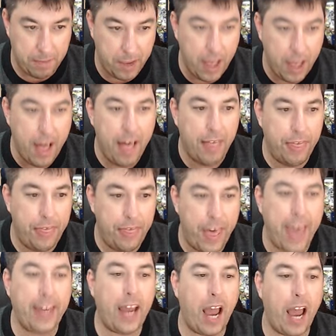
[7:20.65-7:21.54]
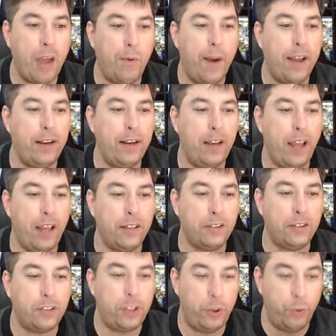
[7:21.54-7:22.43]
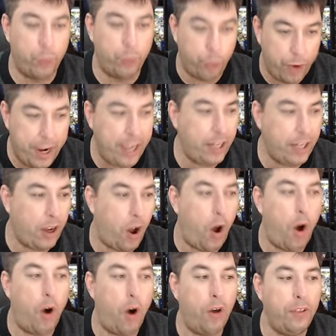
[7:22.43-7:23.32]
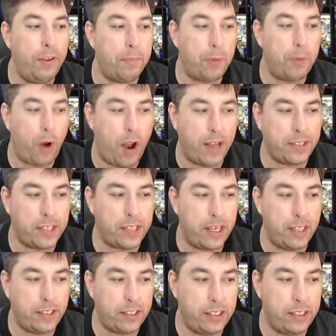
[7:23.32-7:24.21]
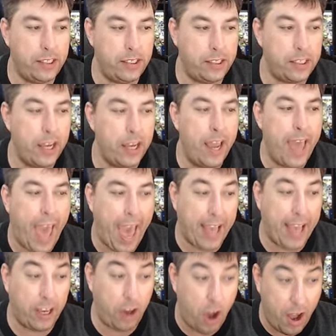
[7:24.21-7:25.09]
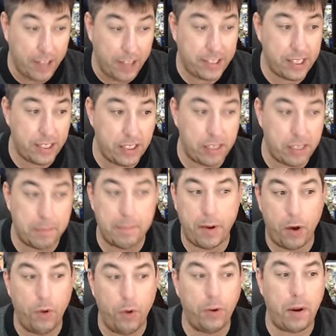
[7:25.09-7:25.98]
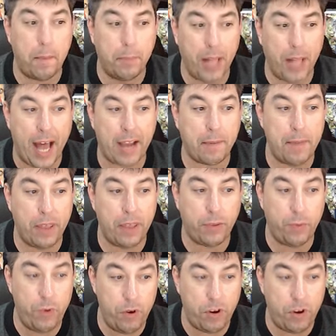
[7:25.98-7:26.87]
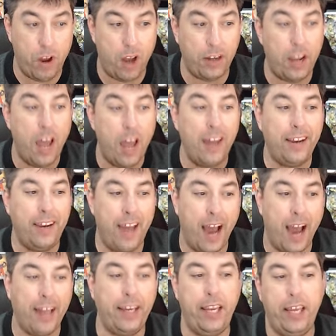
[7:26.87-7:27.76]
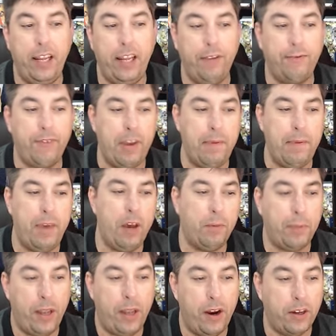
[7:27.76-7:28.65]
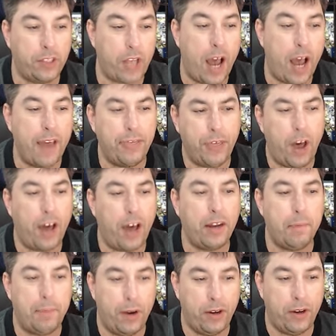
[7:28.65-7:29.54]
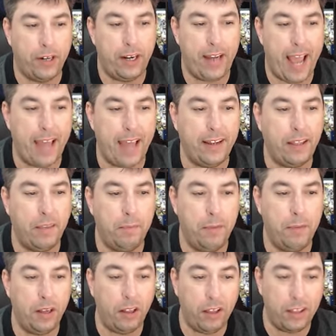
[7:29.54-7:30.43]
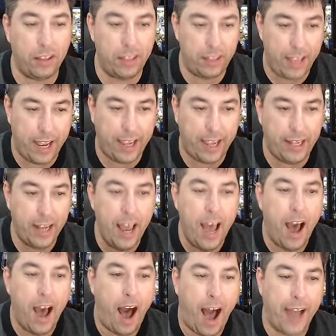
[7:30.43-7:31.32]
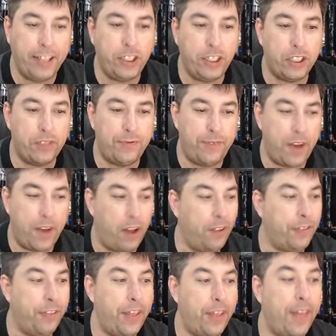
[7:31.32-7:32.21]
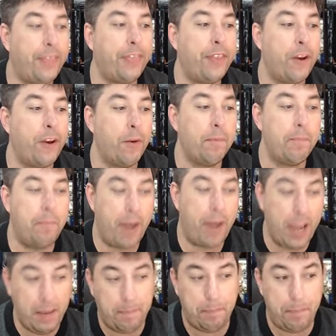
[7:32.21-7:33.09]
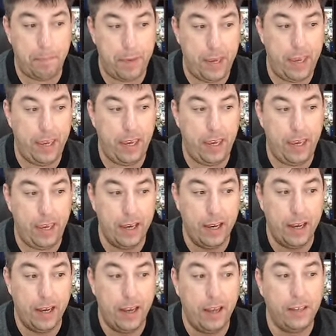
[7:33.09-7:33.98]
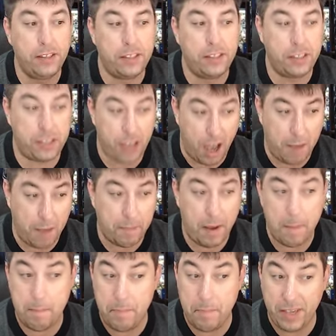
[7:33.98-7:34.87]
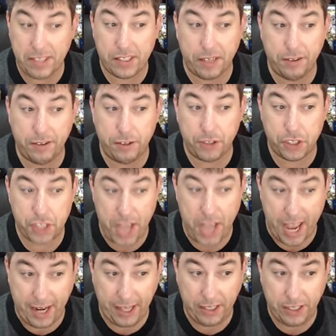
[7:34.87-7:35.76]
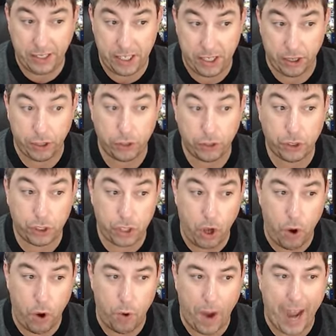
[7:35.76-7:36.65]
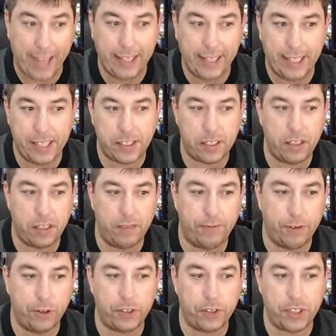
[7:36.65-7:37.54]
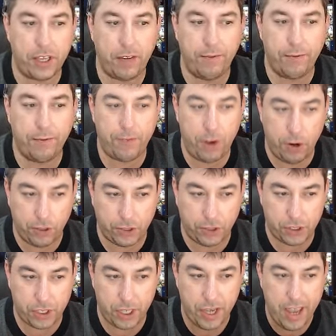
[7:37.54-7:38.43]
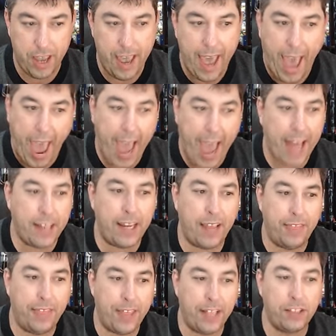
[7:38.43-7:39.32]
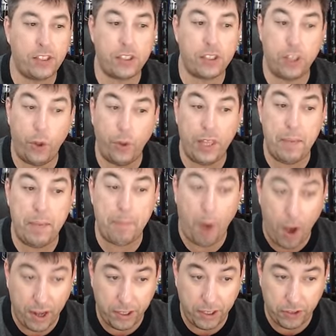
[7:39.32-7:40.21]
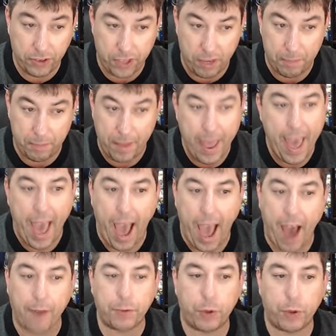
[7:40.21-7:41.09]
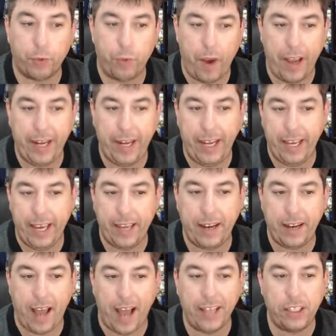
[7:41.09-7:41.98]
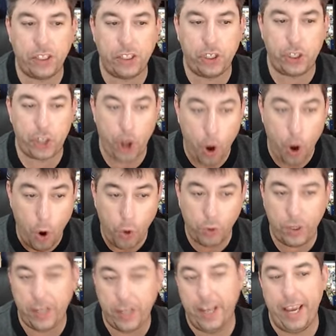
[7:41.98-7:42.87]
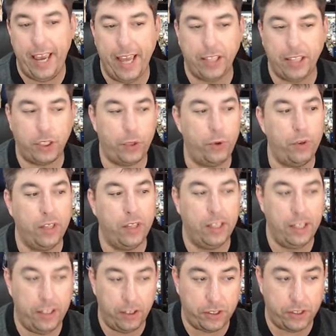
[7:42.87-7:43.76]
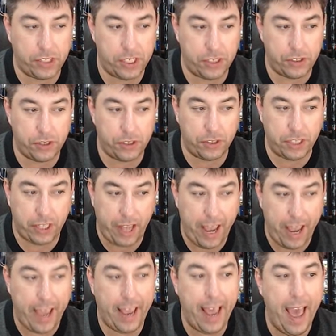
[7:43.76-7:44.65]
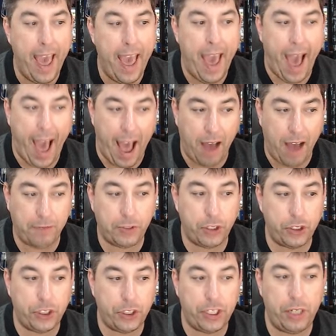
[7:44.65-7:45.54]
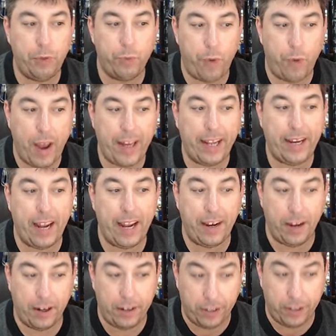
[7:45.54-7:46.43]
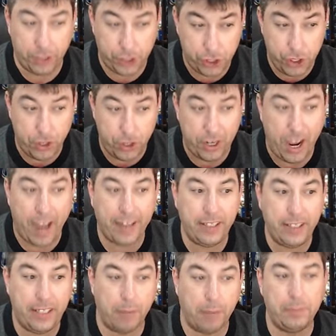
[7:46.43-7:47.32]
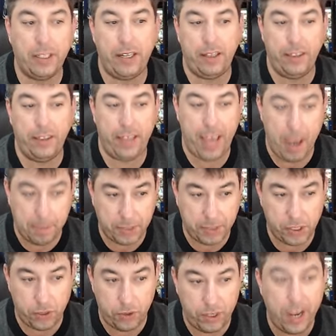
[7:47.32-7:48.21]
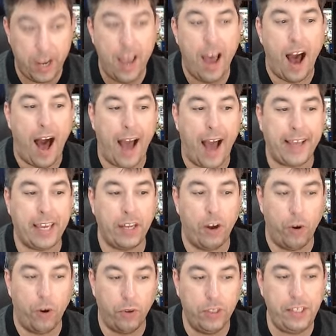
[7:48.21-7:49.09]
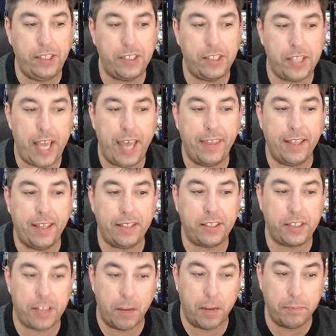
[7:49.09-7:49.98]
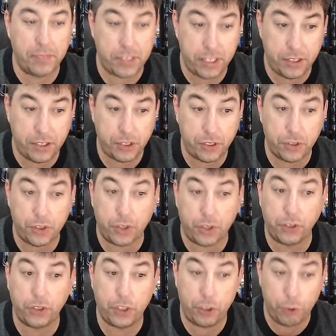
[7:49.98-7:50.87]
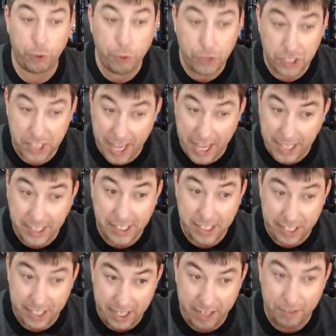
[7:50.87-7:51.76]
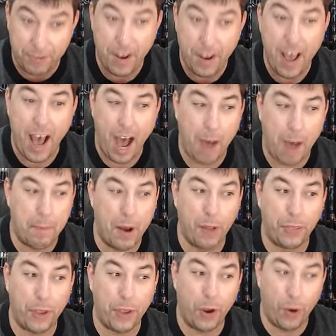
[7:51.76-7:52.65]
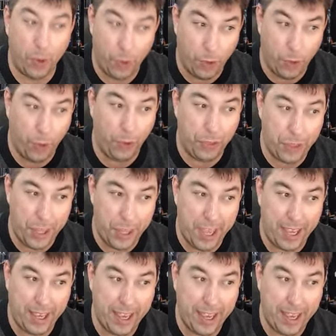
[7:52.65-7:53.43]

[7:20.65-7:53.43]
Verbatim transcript: Then I went to read all the processes and contents about Black Myth Wukong not needing female players. I thought about it, and in the middle of the night, I just felt that there might be some misunderstandings here. So I listed the first thing first and then slowly pondered them. After writing it, I showed it to little sister today. After she read it and understood, I dubbed it in the episode. I can only say that some sisters are too sensitive about the whole thing.